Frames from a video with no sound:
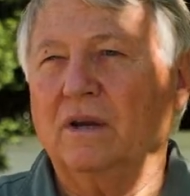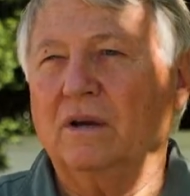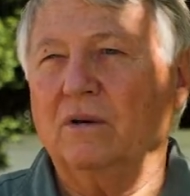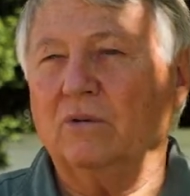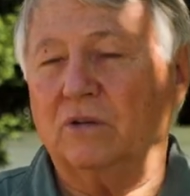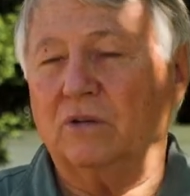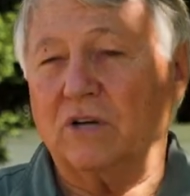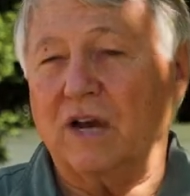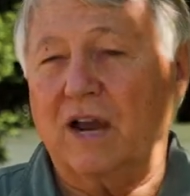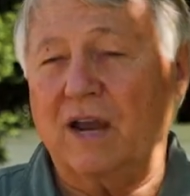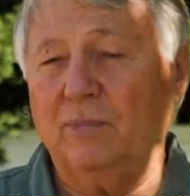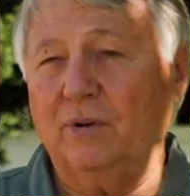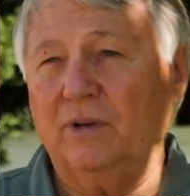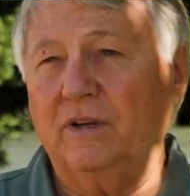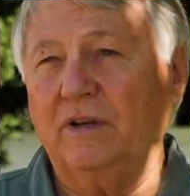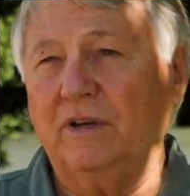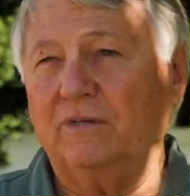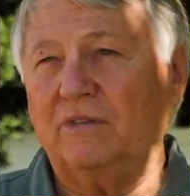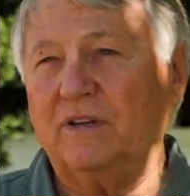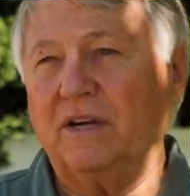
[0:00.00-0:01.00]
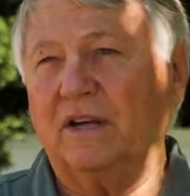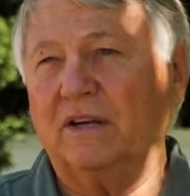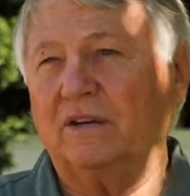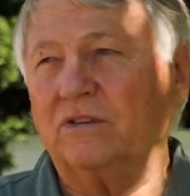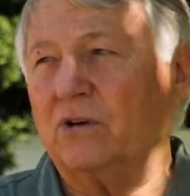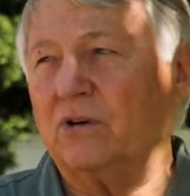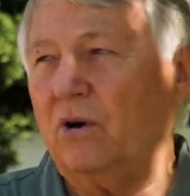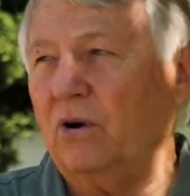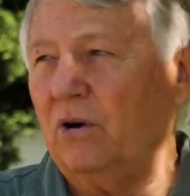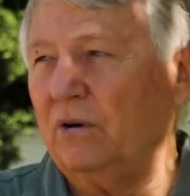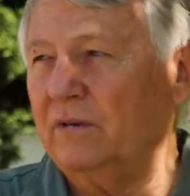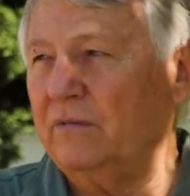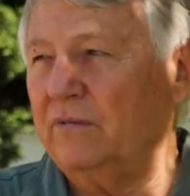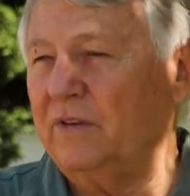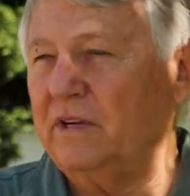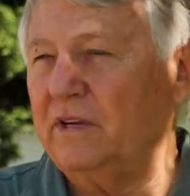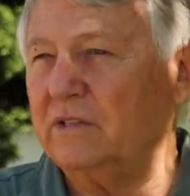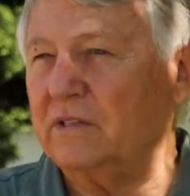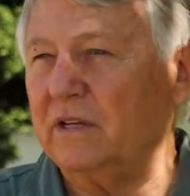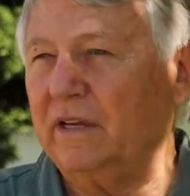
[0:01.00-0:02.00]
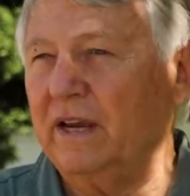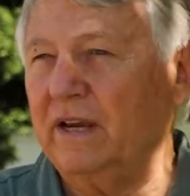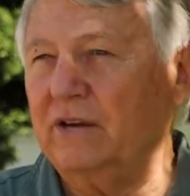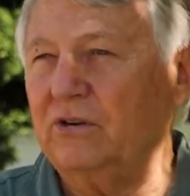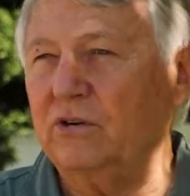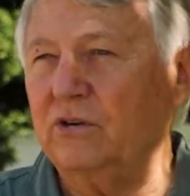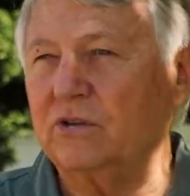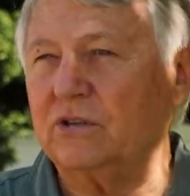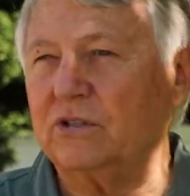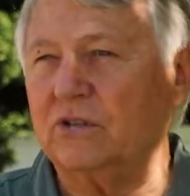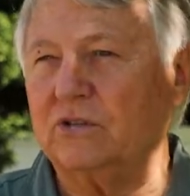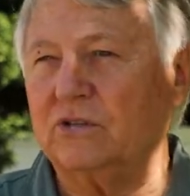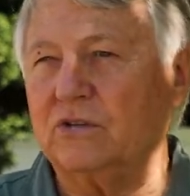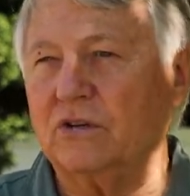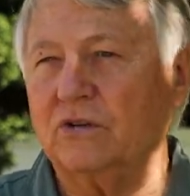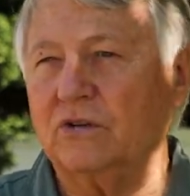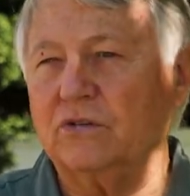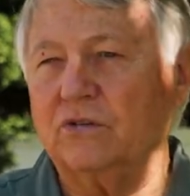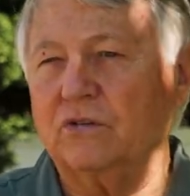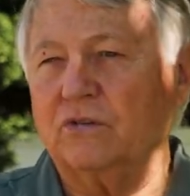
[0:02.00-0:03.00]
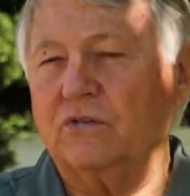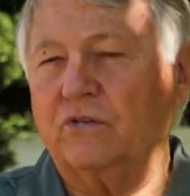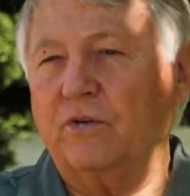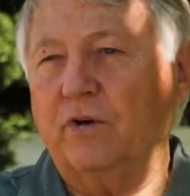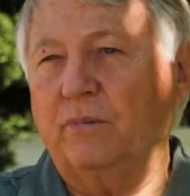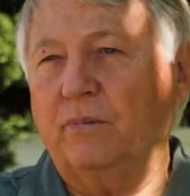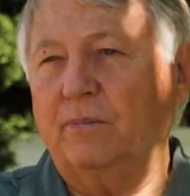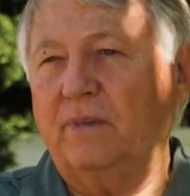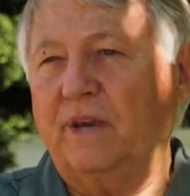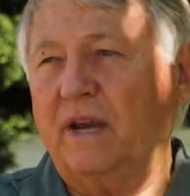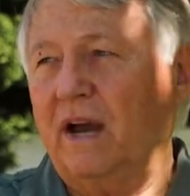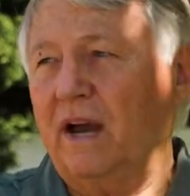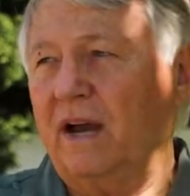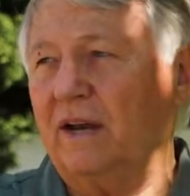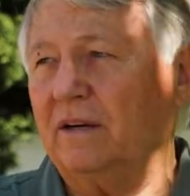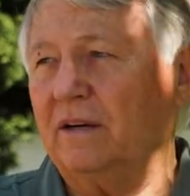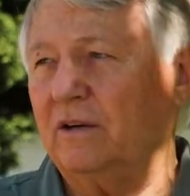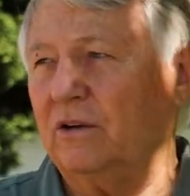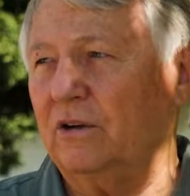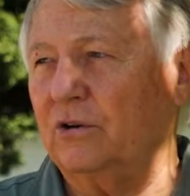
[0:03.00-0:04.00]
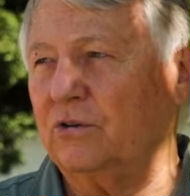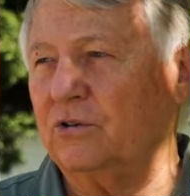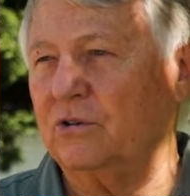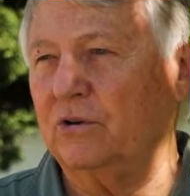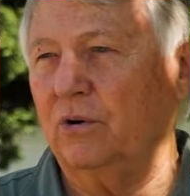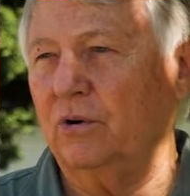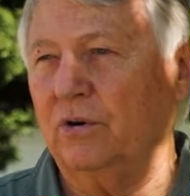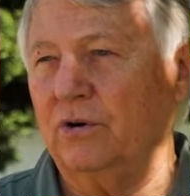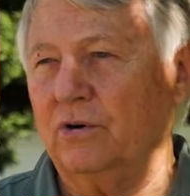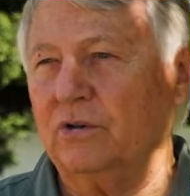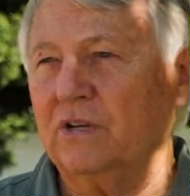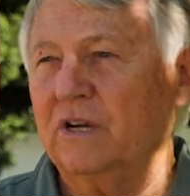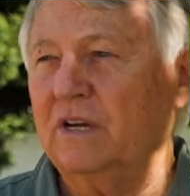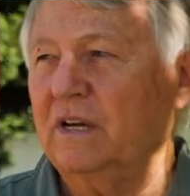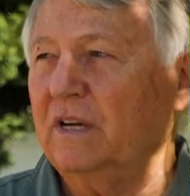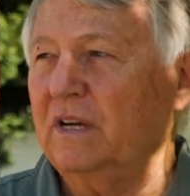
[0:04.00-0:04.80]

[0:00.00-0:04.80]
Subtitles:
which I believe takes all of these land use decisions from behind closed doors